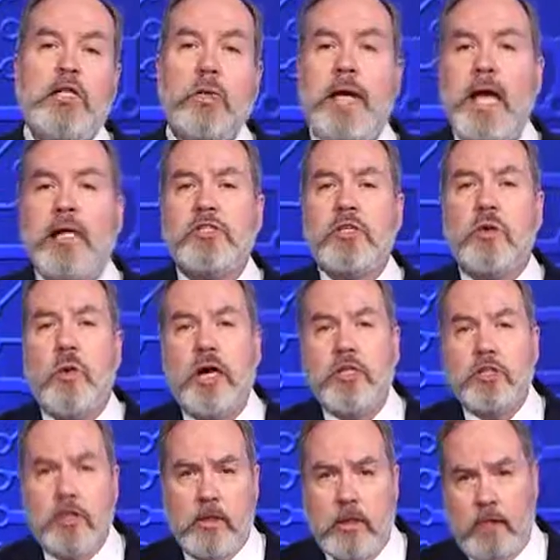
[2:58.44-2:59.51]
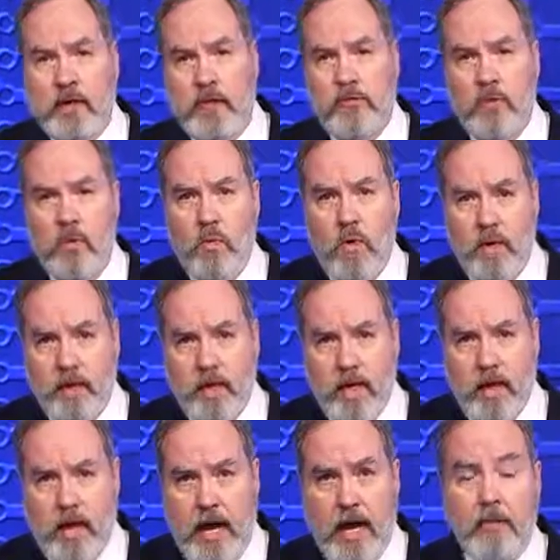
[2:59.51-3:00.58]
So we asked a question at
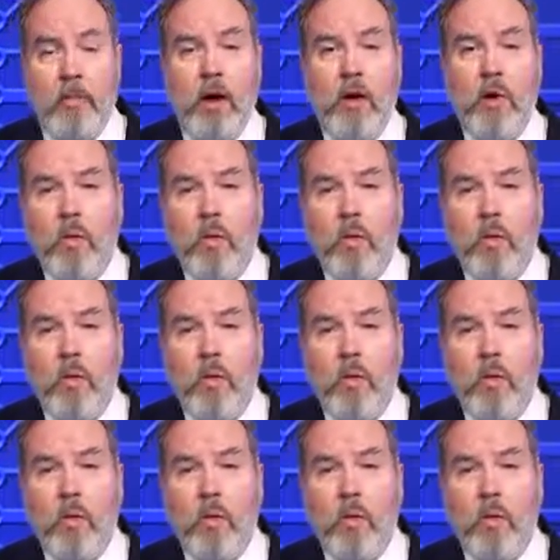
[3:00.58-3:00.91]
Infowars.com